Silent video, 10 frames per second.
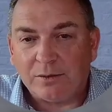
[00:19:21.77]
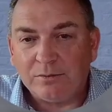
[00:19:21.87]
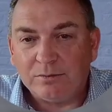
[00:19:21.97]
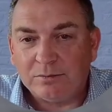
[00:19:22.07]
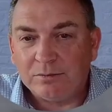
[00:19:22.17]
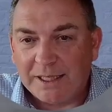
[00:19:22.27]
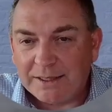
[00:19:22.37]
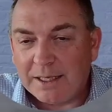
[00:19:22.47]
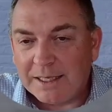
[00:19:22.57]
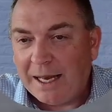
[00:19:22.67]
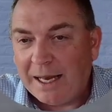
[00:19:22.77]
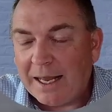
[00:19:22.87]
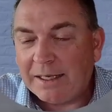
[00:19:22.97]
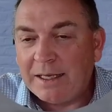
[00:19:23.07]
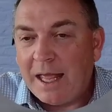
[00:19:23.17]
Let's plan out
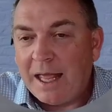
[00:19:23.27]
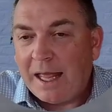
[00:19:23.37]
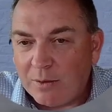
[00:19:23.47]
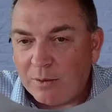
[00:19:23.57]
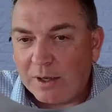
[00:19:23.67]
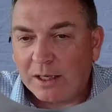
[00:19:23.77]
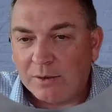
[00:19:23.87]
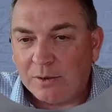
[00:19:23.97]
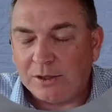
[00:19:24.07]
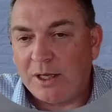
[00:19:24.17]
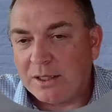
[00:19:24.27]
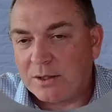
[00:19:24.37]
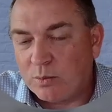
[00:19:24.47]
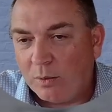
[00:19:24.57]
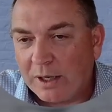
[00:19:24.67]
how we're going to adopt this, what
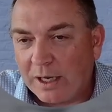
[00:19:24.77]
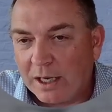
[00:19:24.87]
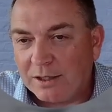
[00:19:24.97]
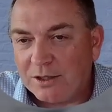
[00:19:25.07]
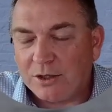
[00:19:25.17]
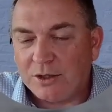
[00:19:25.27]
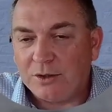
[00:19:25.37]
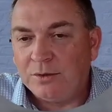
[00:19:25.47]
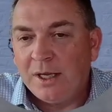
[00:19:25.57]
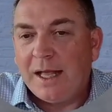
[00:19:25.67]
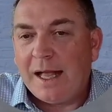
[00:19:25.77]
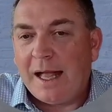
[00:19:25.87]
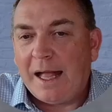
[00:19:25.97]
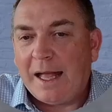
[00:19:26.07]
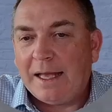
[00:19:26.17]
we're going to do,
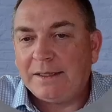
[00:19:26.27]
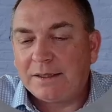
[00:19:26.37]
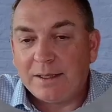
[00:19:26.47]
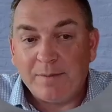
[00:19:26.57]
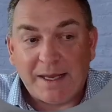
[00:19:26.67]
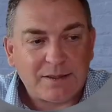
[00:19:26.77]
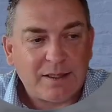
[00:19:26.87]
and commit to that.